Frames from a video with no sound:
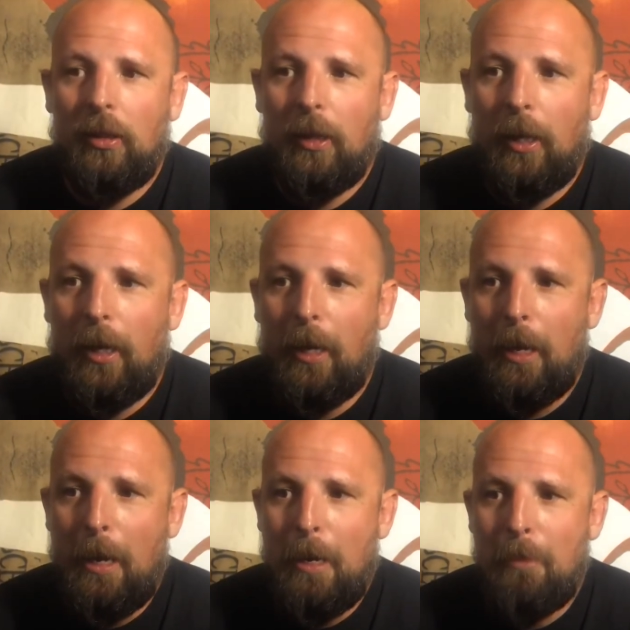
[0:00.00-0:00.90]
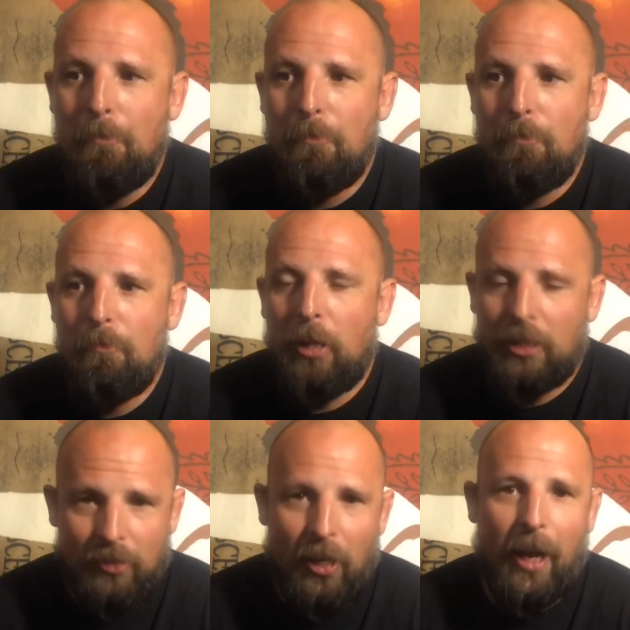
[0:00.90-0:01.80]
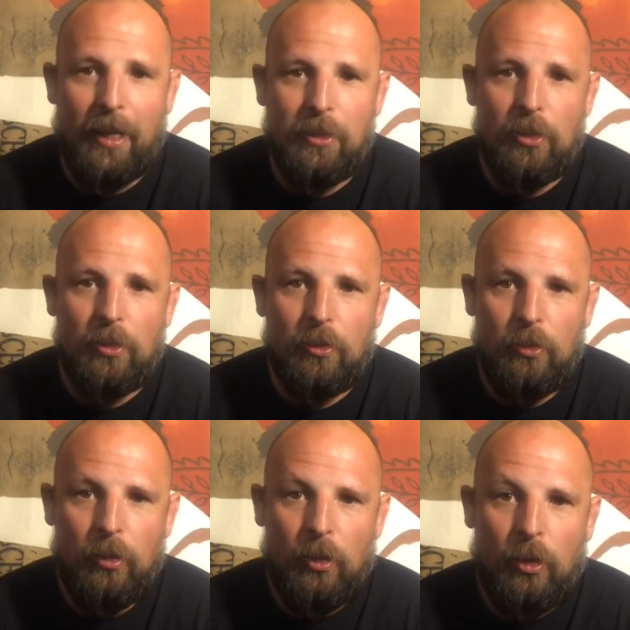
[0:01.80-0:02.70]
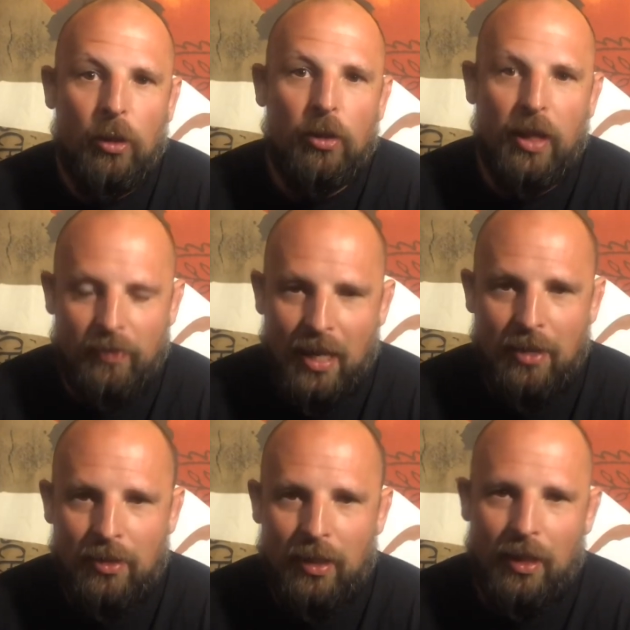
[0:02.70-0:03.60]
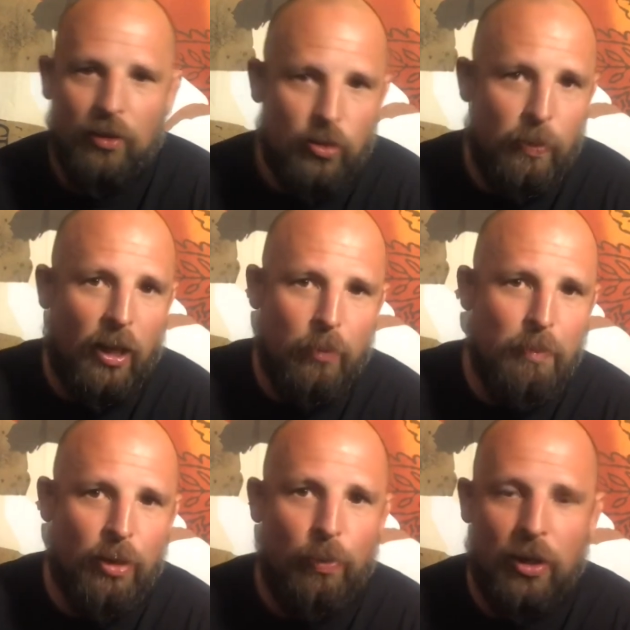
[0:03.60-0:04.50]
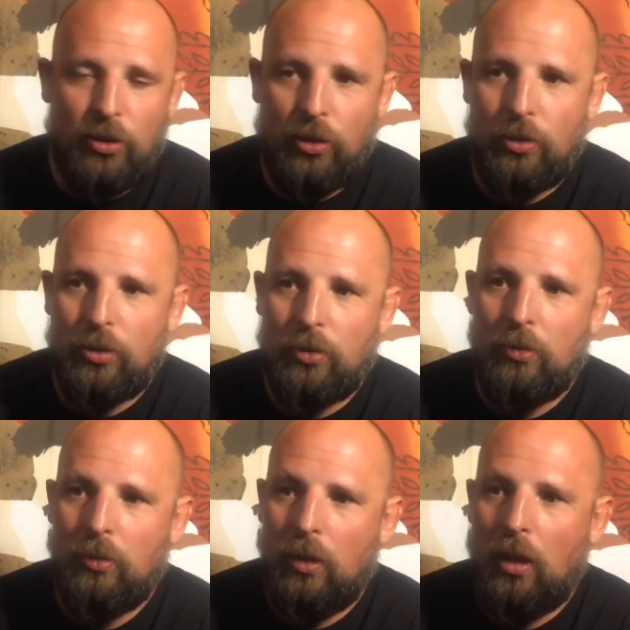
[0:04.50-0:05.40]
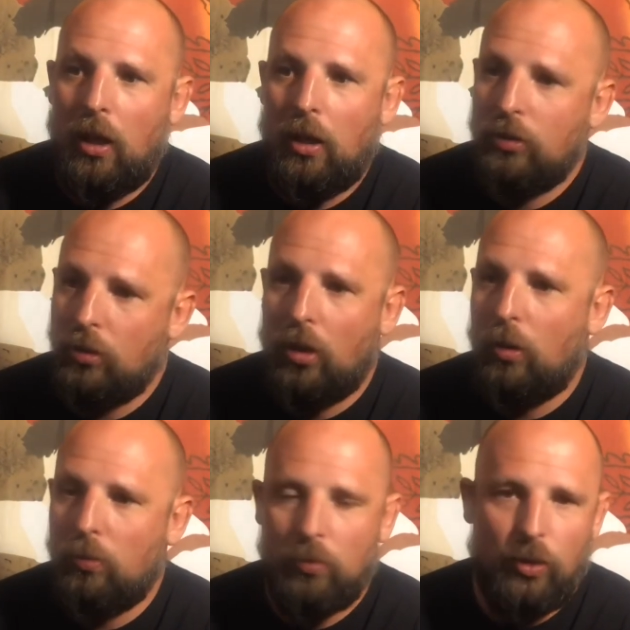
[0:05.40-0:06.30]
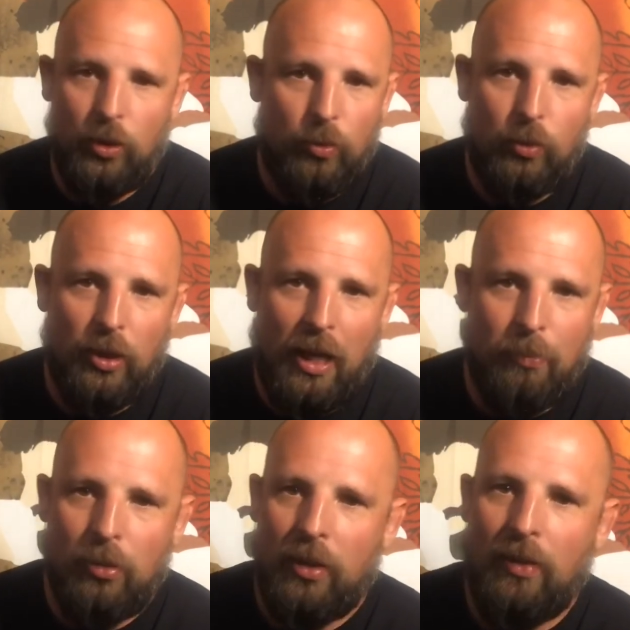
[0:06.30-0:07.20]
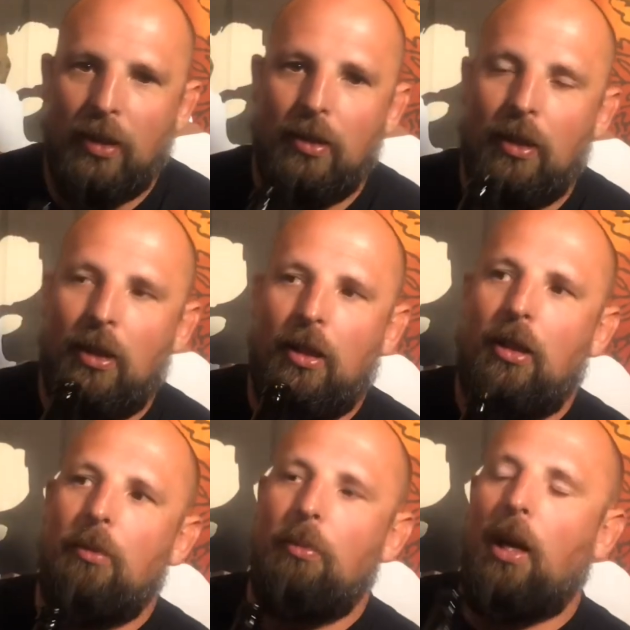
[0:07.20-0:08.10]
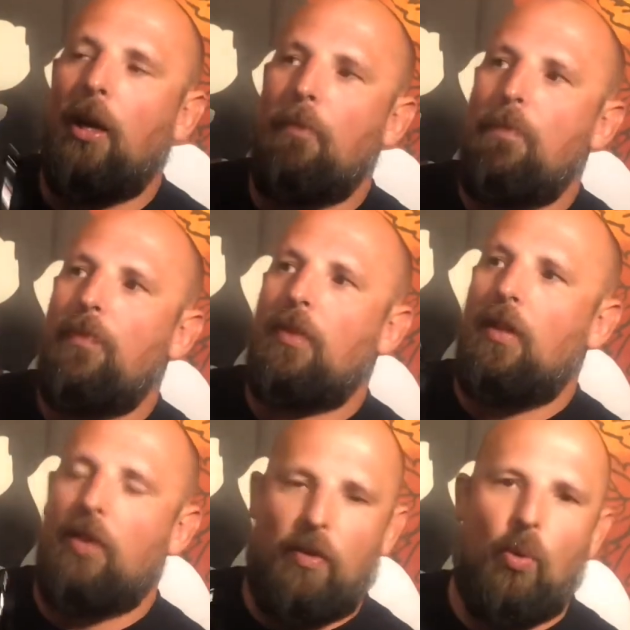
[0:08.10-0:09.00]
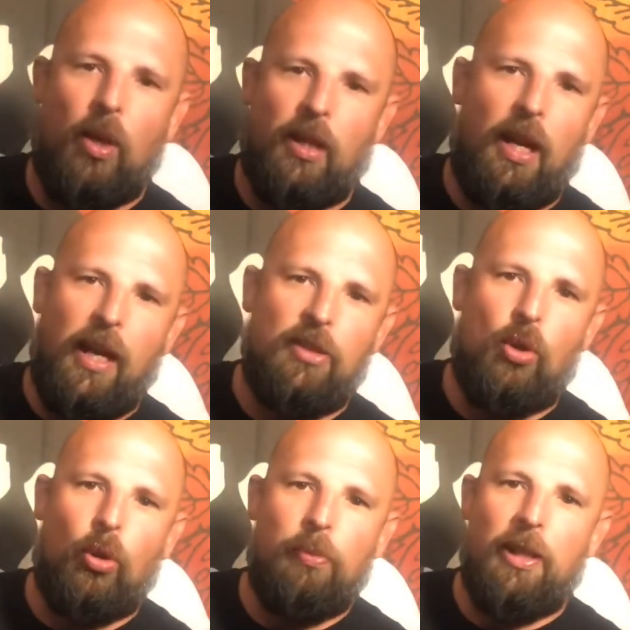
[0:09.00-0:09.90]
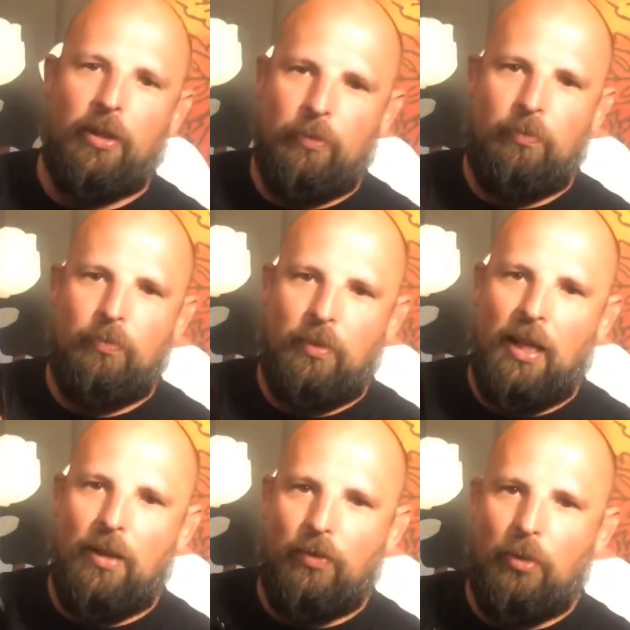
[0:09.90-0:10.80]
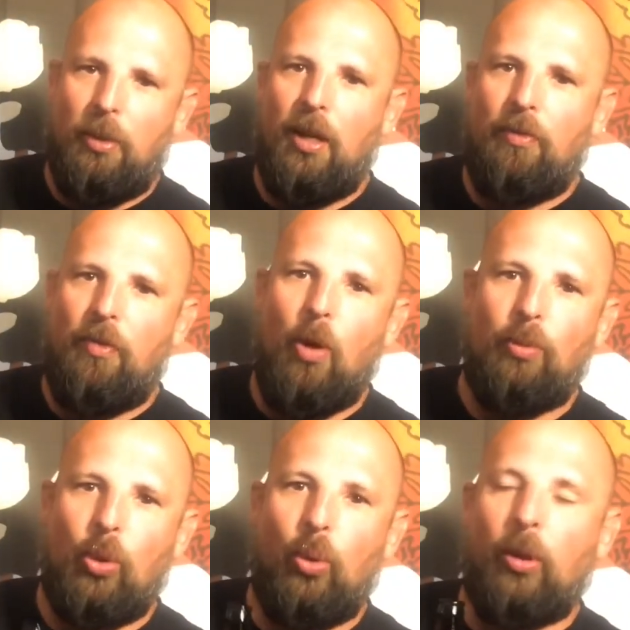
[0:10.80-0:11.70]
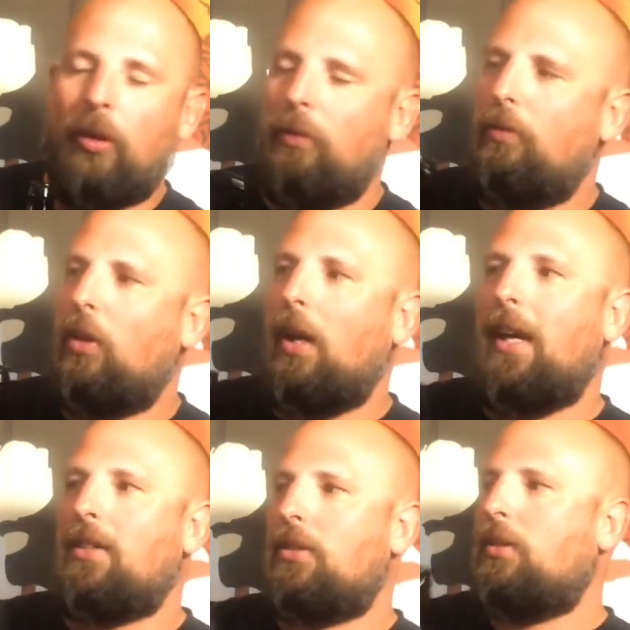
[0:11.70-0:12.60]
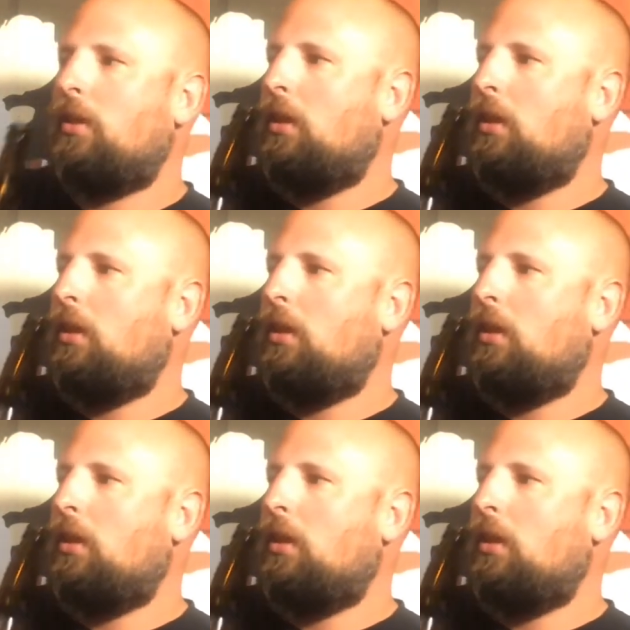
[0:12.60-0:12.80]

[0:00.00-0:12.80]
Um, it's science. They've tested it. It's been on MythBusters, uh, so you you got to believe it. But if you ever want an ice cold beer, get it from a foam cooler full ice.